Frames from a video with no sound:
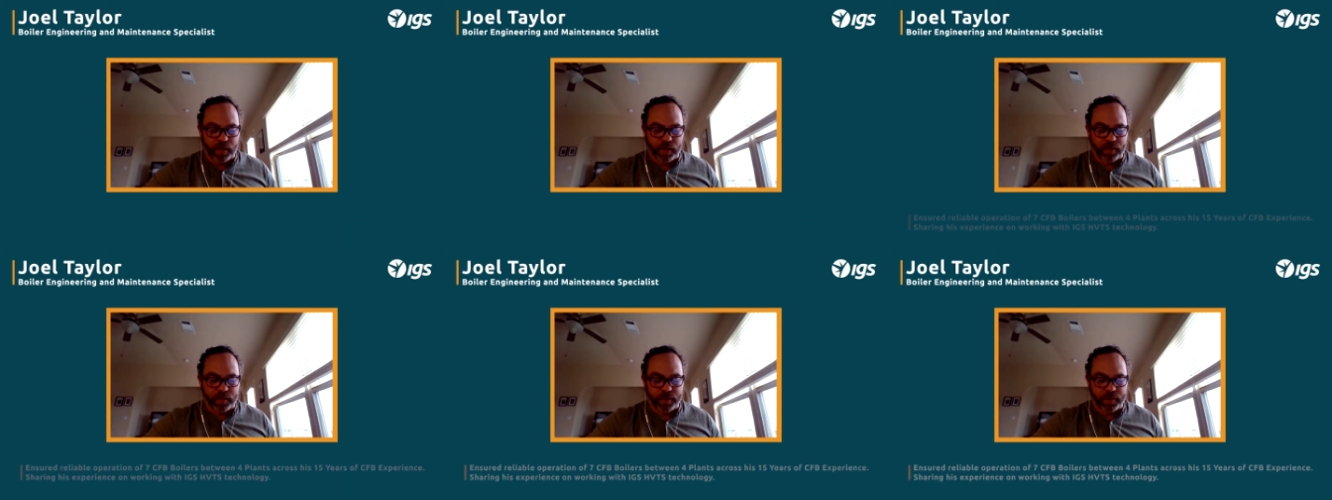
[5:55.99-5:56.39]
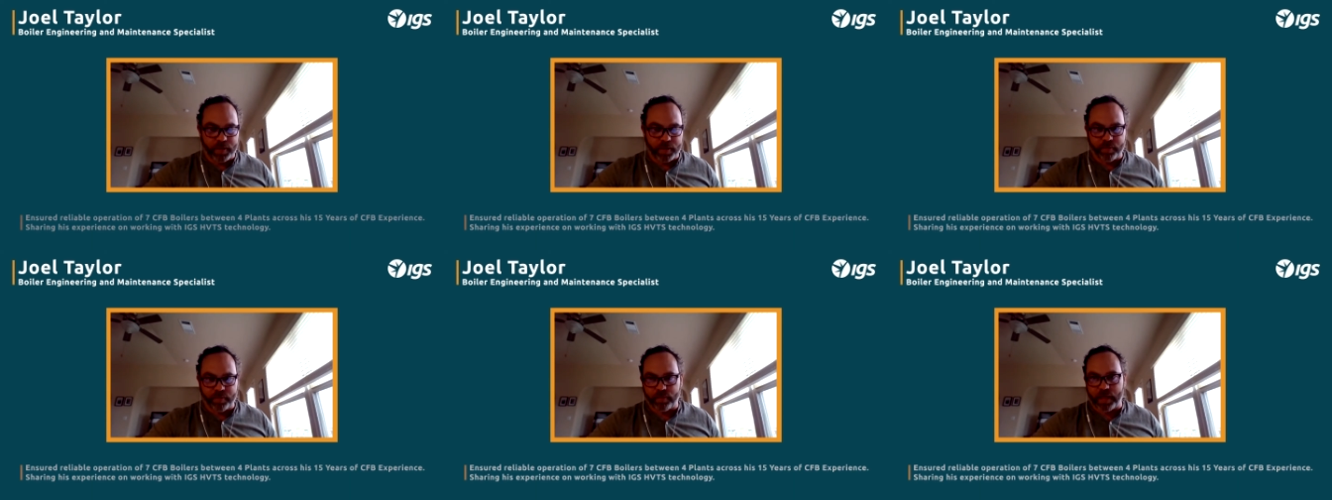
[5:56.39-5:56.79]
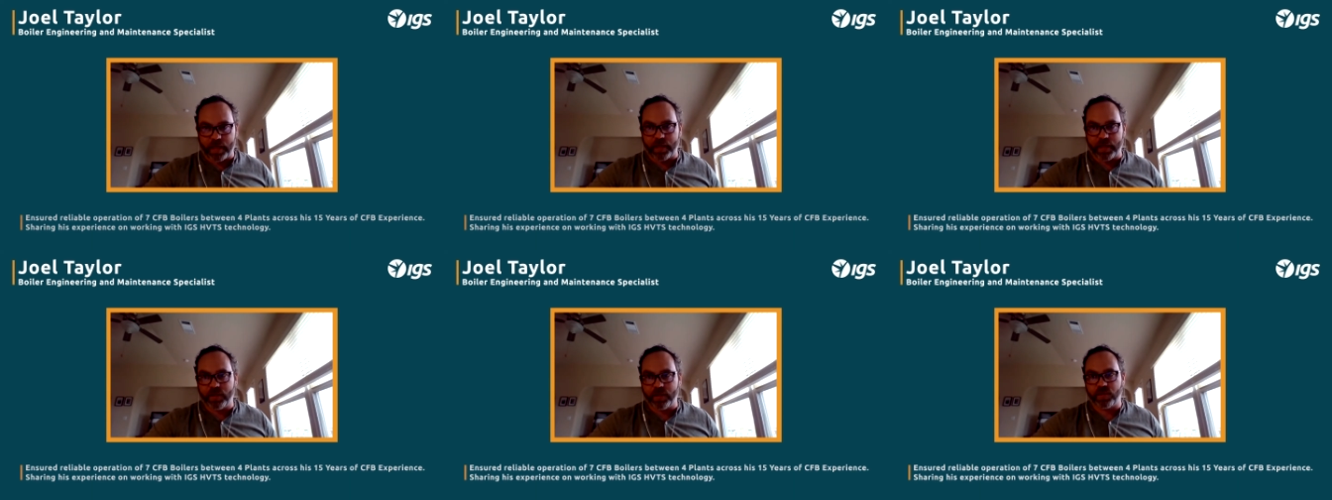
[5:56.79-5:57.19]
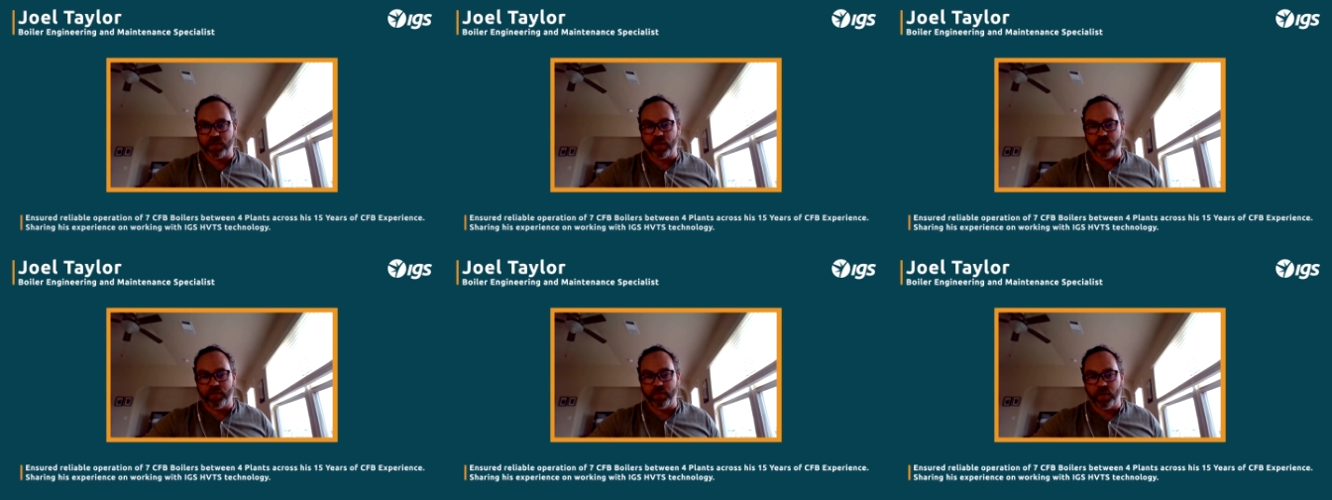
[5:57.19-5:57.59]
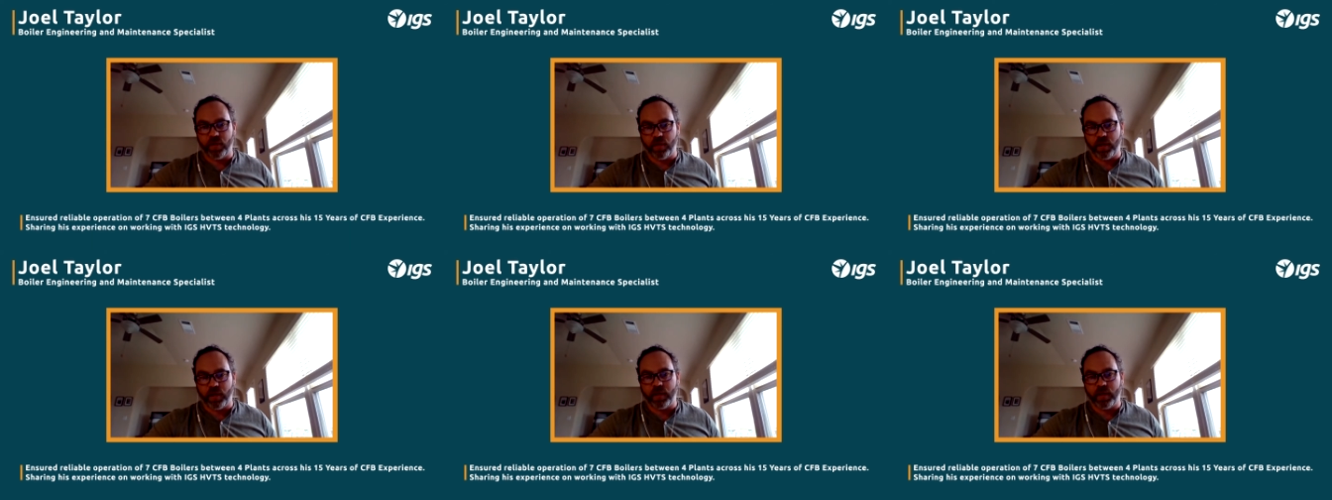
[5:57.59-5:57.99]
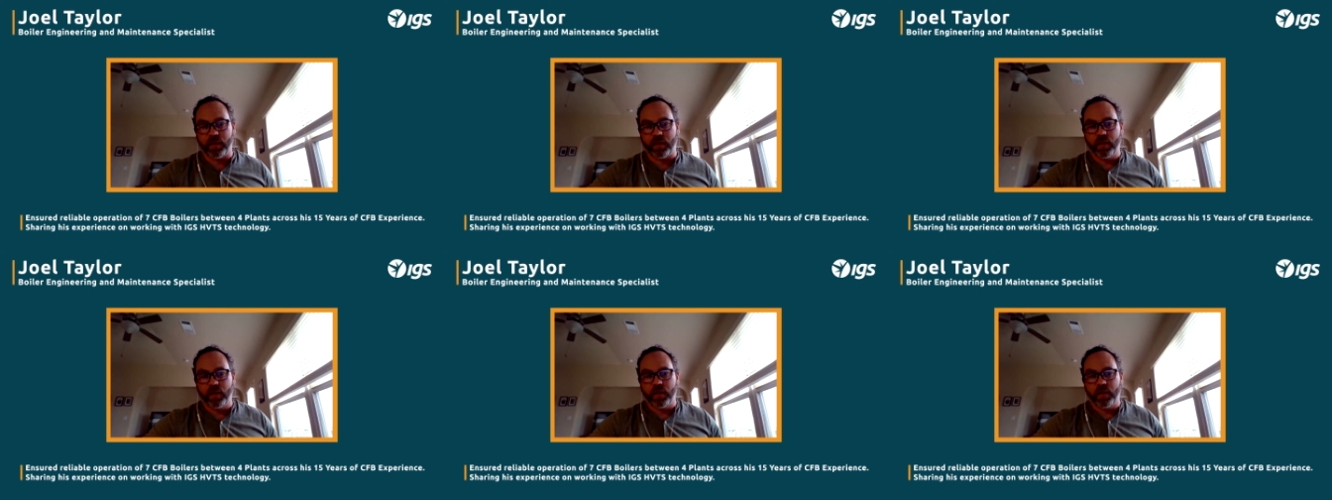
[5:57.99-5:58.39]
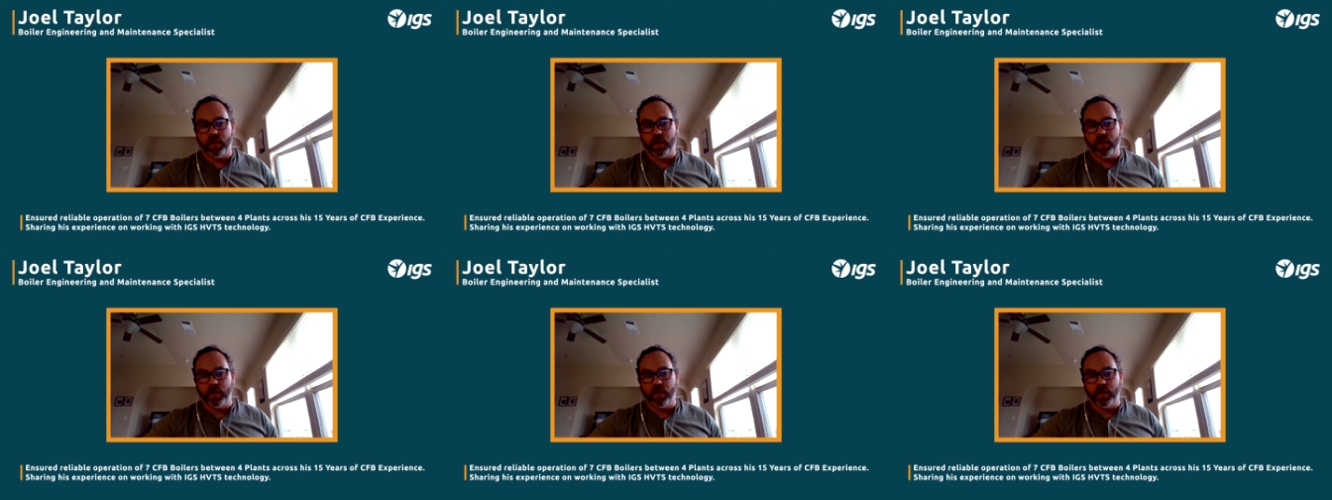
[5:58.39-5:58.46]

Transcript: Like um, like history of the unit,